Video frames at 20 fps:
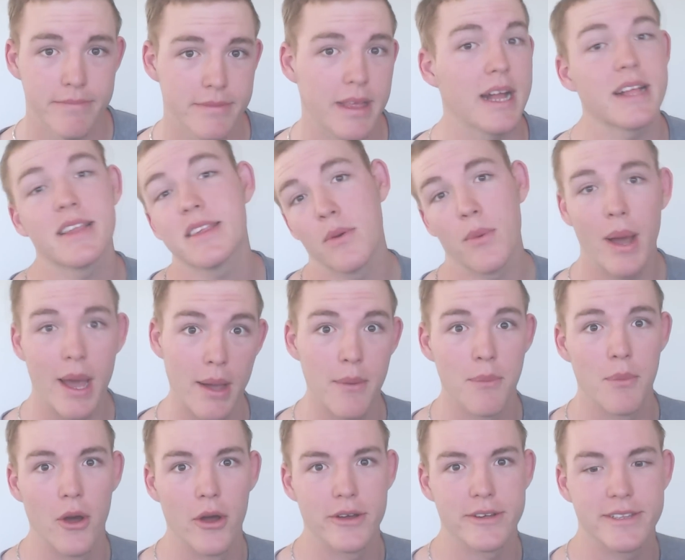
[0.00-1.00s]
That's the way
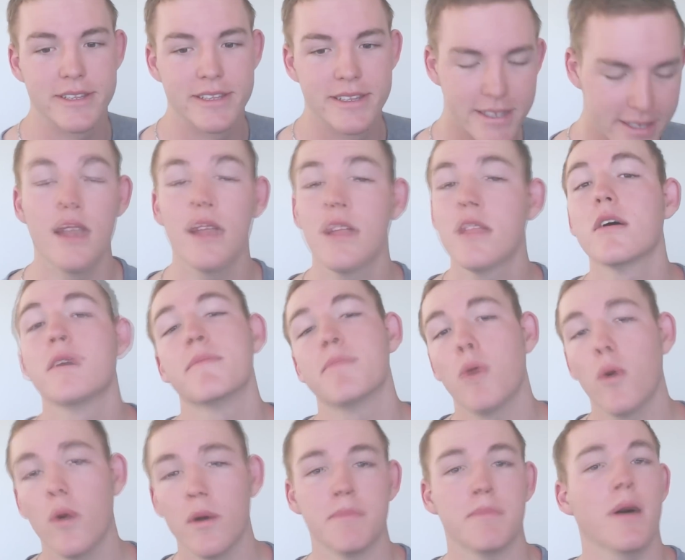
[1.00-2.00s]
it works. Another
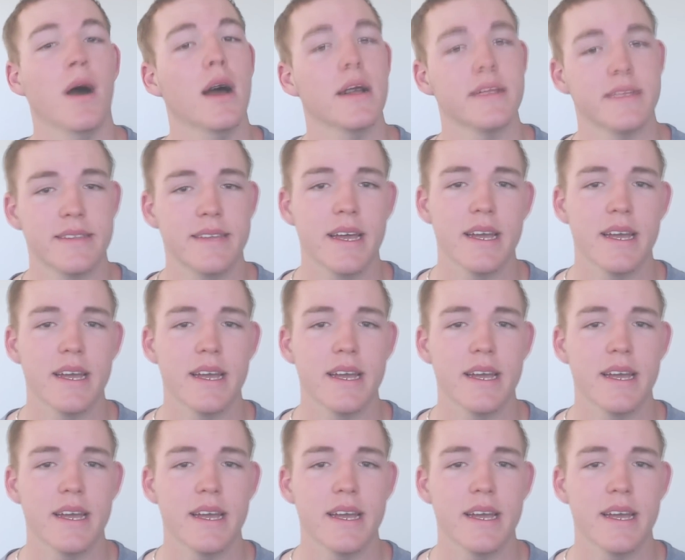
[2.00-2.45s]
important part to